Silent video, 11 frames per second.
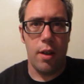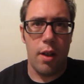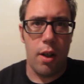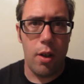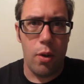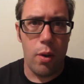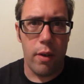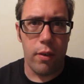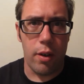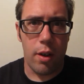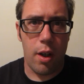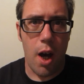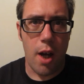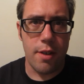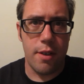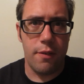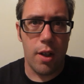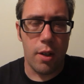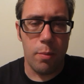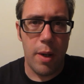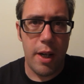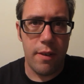I don't know whoever caused this fucking
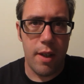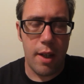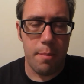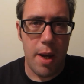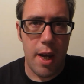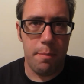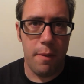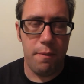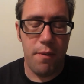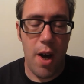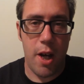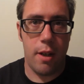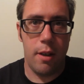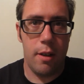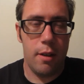rain thing, man, but fuck.